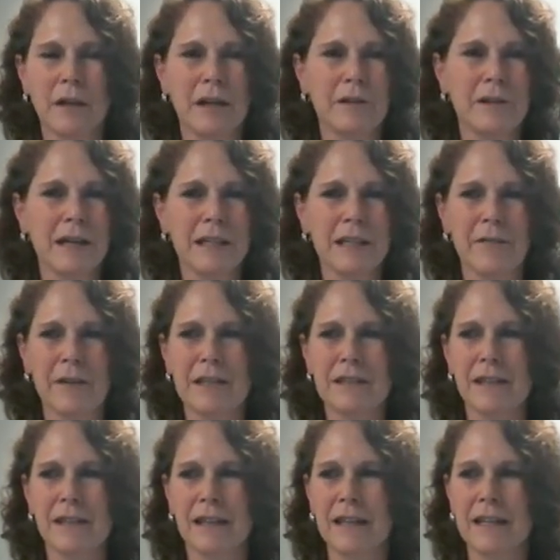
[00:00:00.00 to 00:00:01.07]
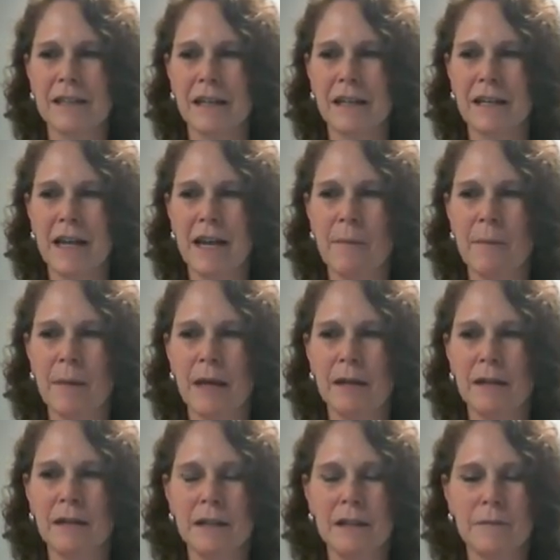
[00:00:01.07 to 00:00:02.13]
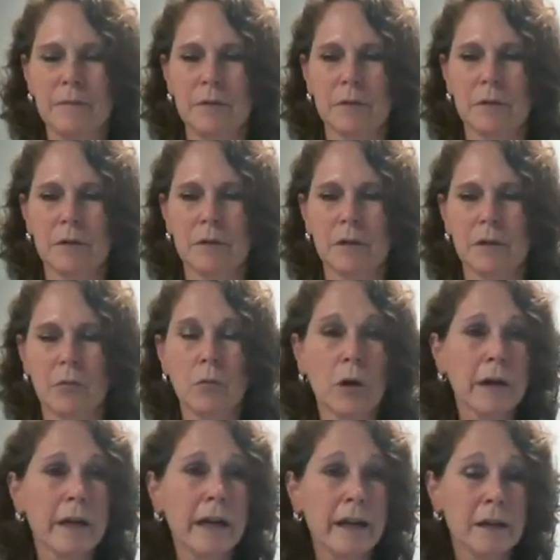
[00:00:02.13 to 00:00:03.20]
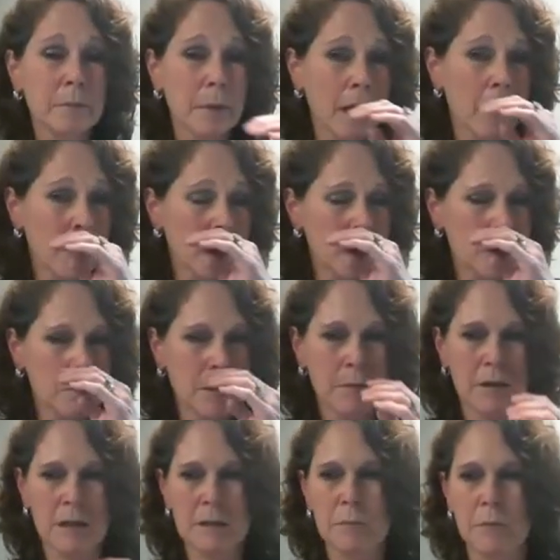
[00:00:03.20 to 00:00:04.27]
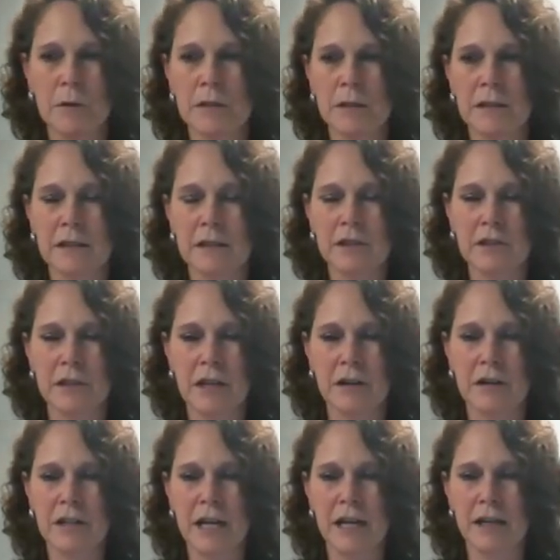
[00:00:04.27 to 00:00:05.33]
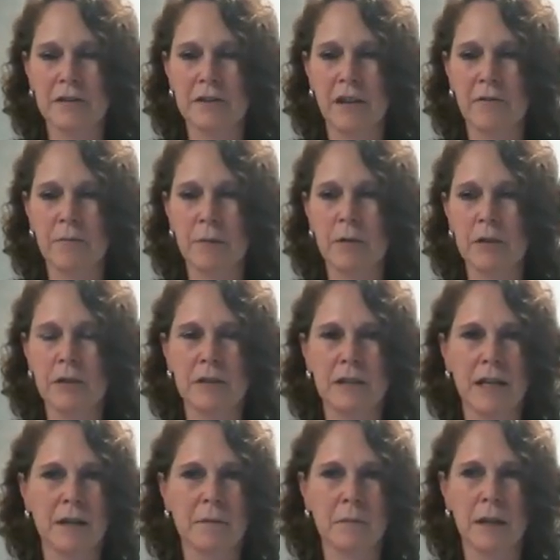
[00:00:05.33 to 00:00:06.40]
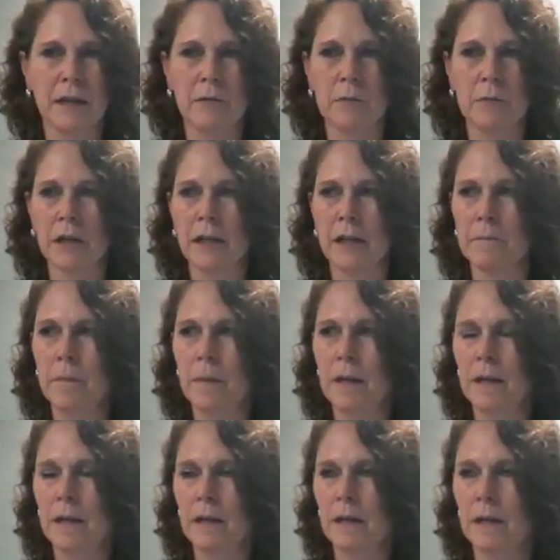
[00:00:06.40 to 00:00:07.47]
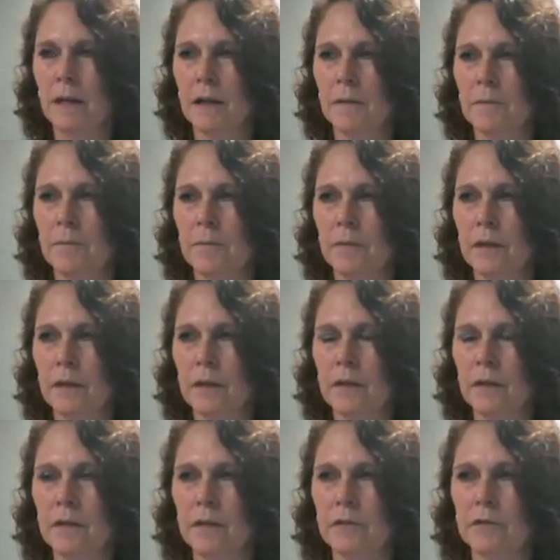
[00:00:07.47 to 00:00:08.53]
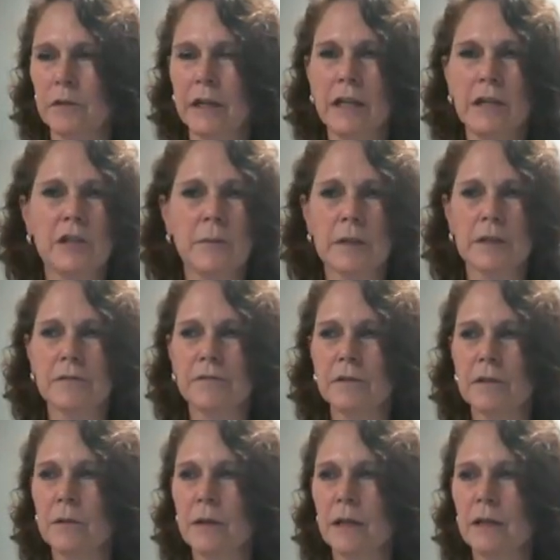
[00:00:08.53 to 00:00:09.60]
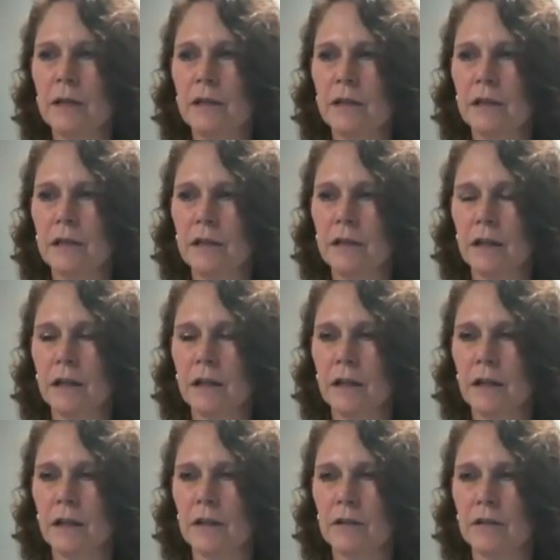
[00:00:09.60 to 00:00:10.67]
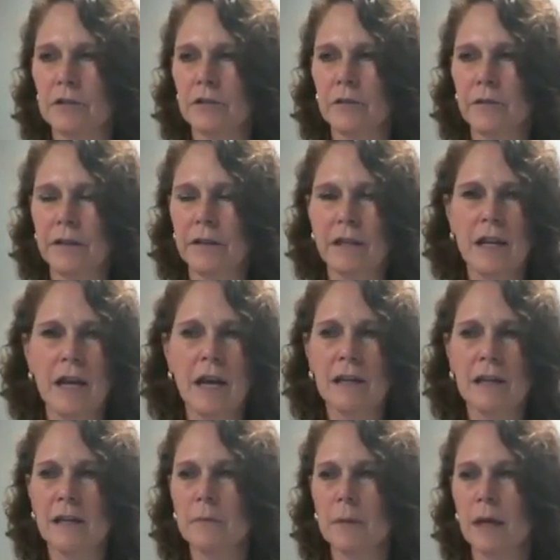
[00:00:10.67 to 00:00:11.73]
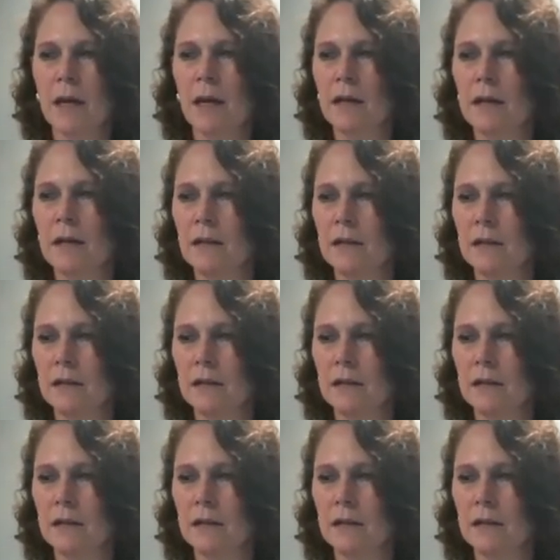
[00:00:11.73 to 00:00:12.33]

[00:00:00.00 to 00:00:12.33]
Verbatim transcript: other activities like late night gaming or working in bed. Maybe this person isn't just entertaining herself, maybe she's staying up late working, drinking too much fluid, surfing the net in bed,